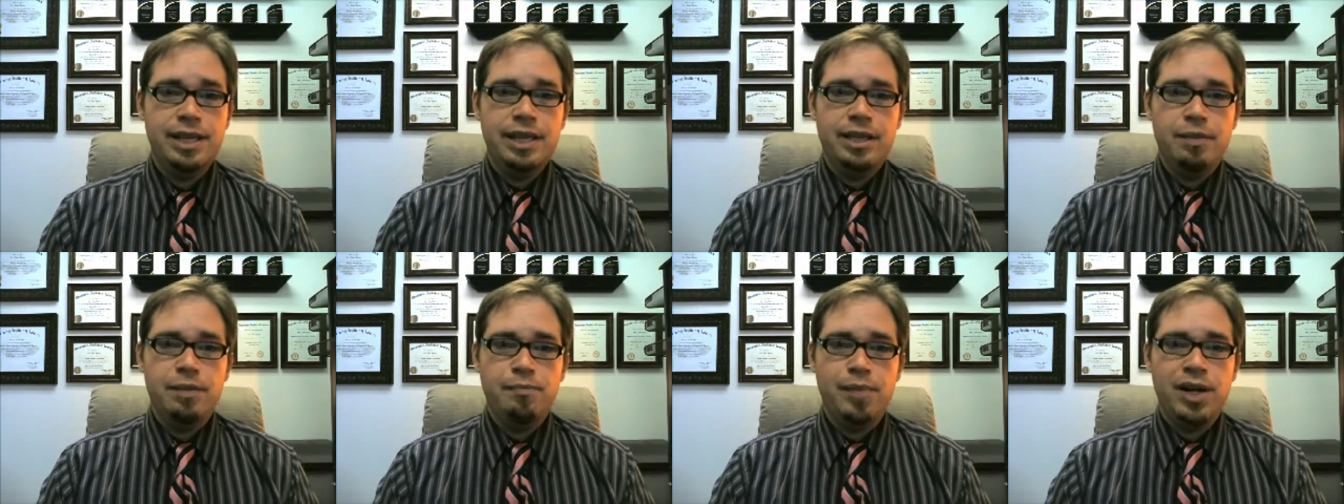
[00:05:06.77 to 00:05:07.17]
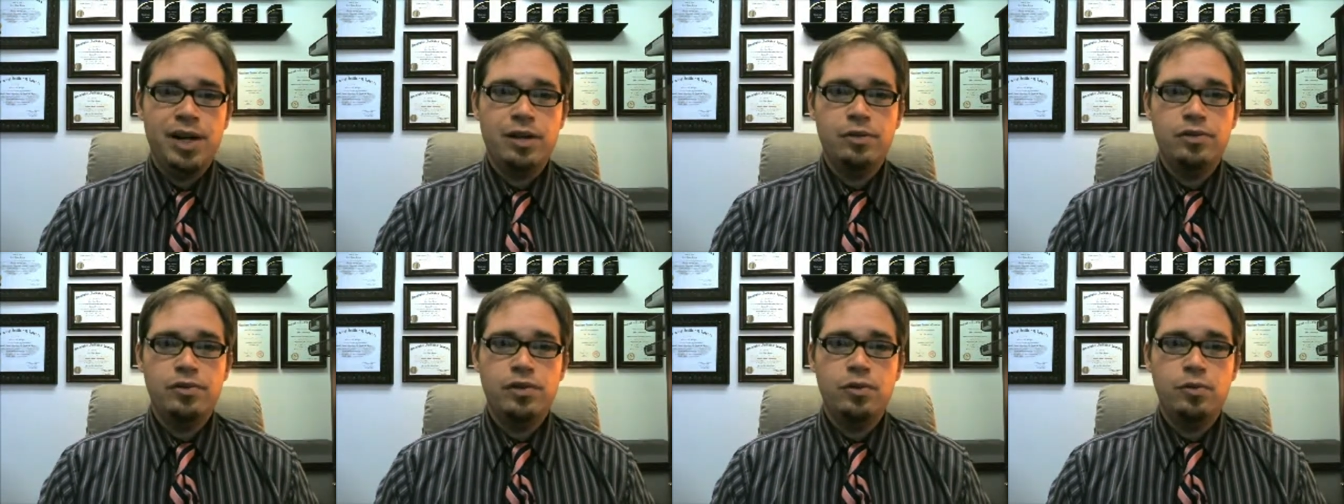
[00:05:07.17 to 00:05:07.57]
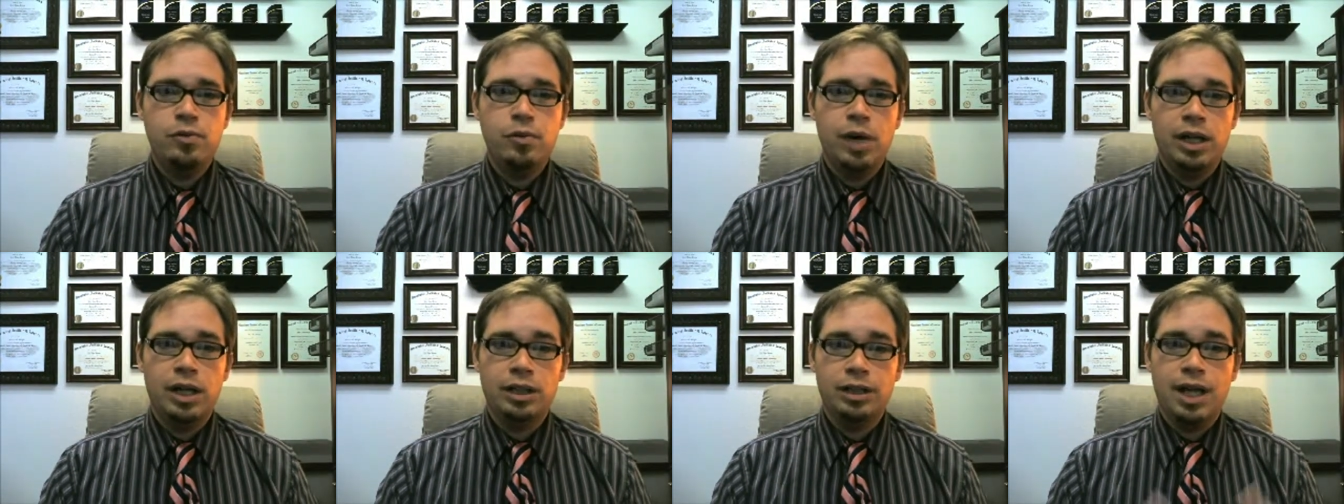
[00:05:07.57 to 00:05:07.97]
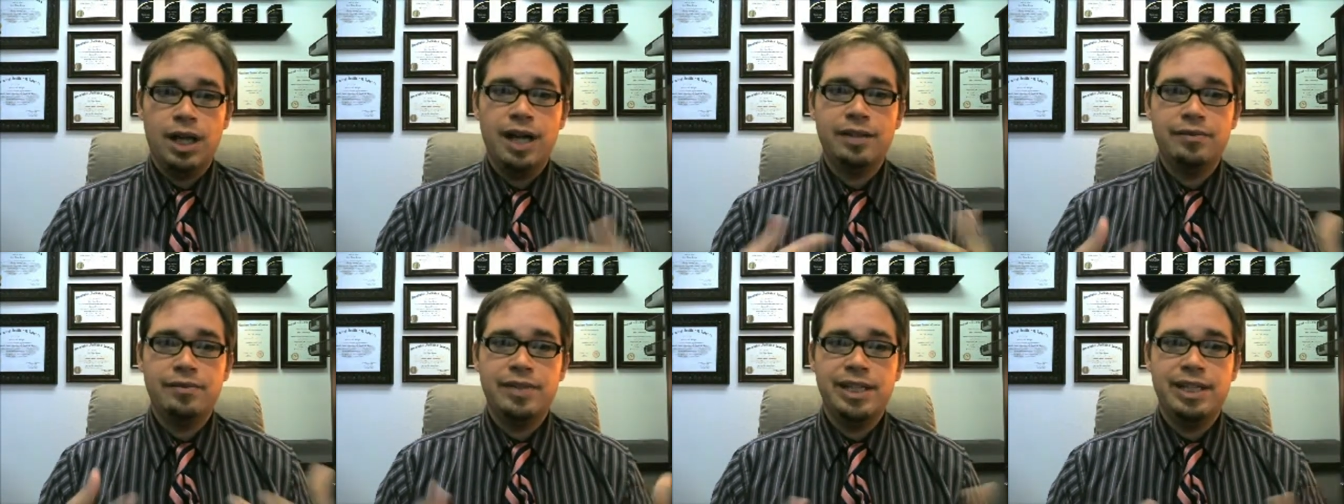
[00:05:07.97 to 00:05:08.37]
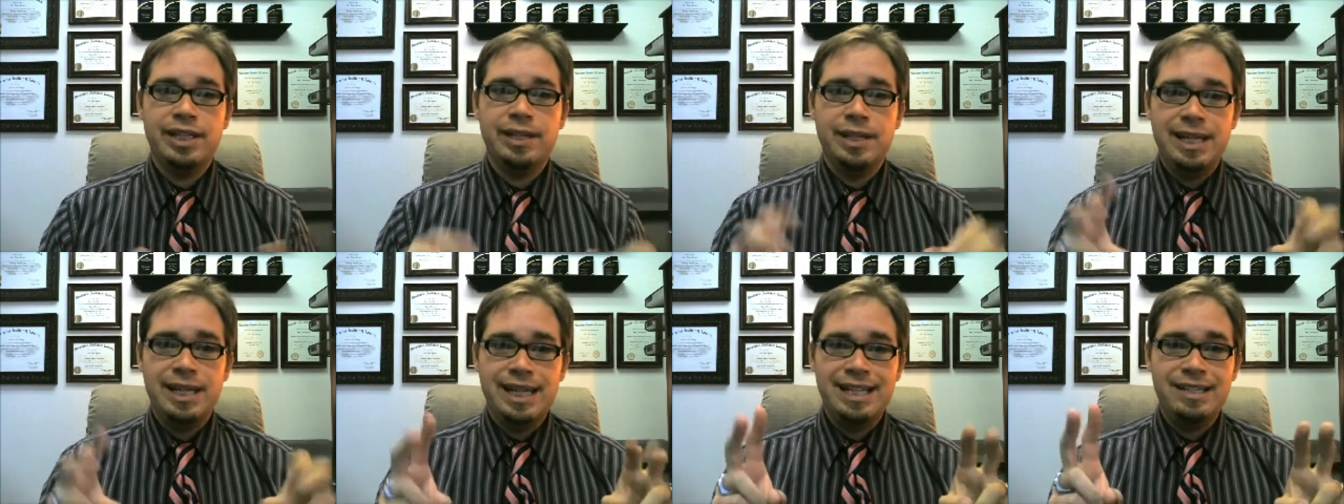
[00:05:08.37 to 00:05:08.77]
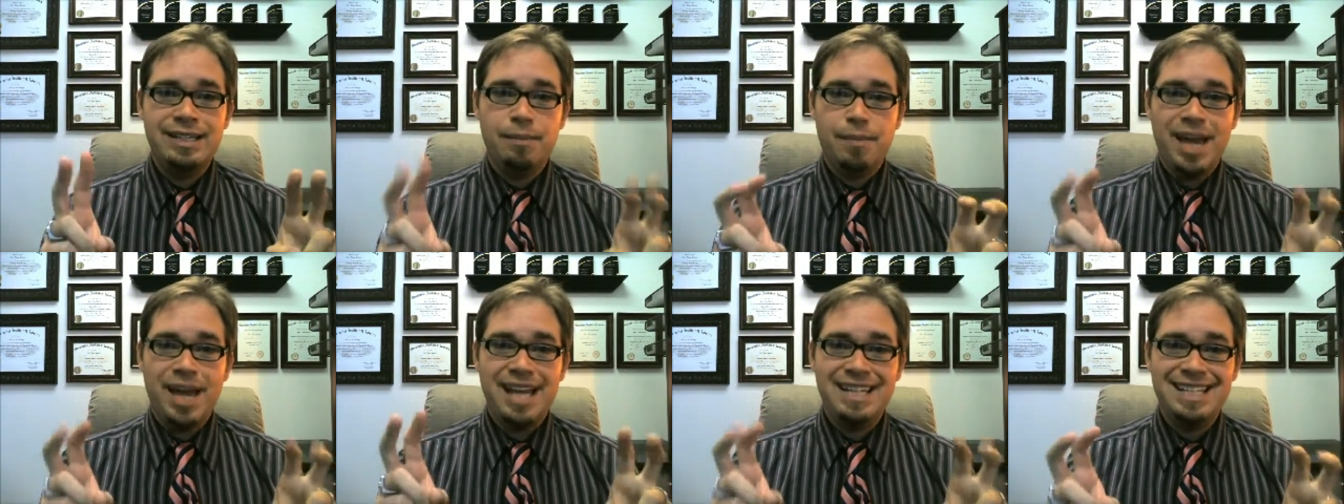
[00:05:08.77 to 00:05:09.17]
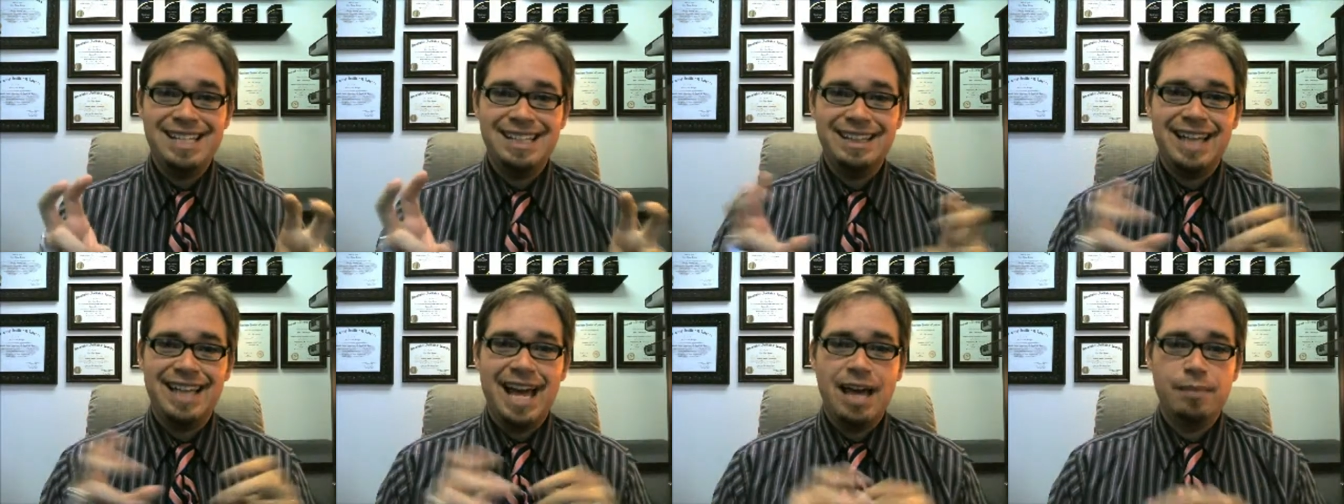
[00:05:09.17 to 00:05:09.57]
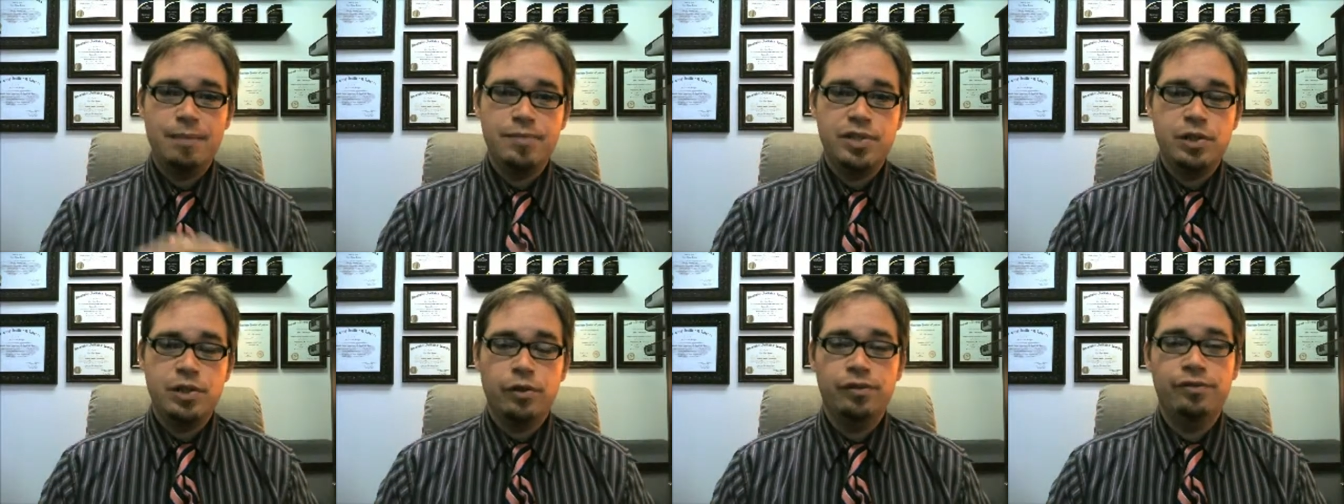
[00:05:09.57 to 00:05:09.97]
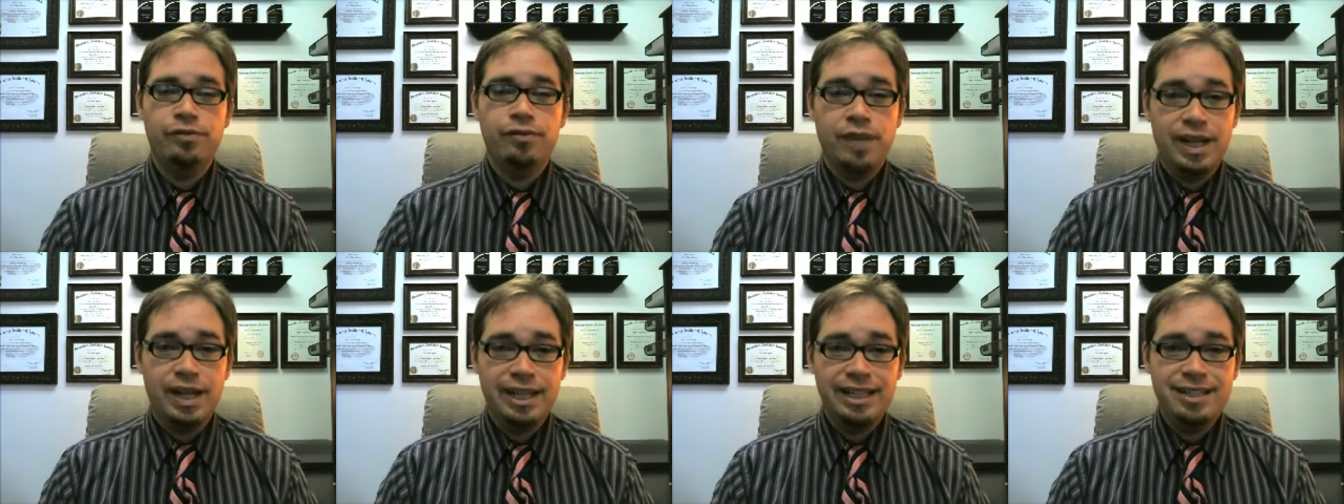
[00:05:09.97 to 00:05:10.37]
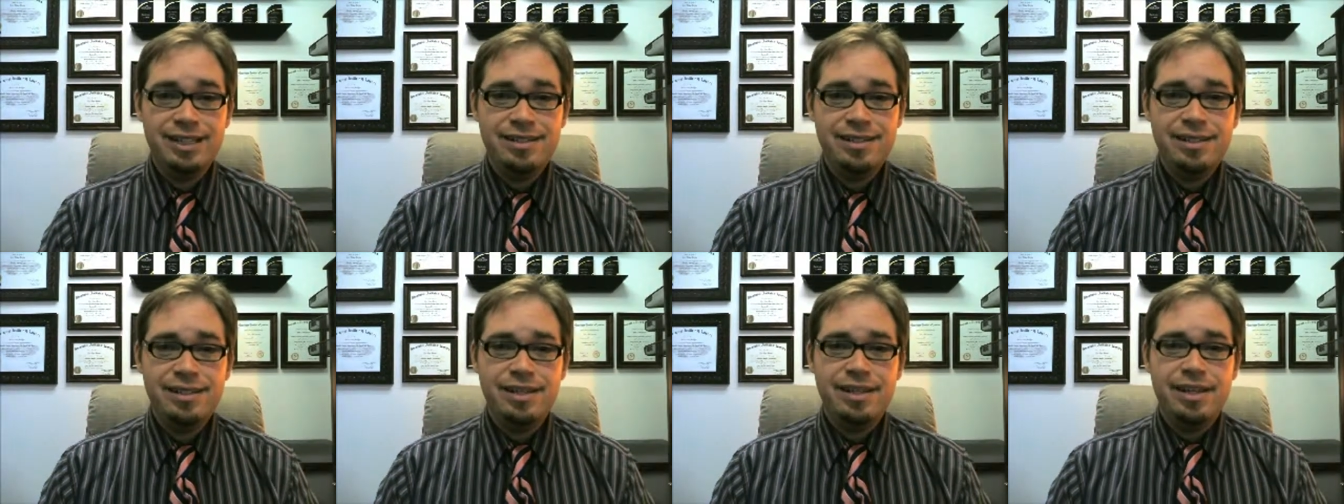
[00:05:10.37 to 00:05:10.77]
compared to a lot of the independent labs you'll find,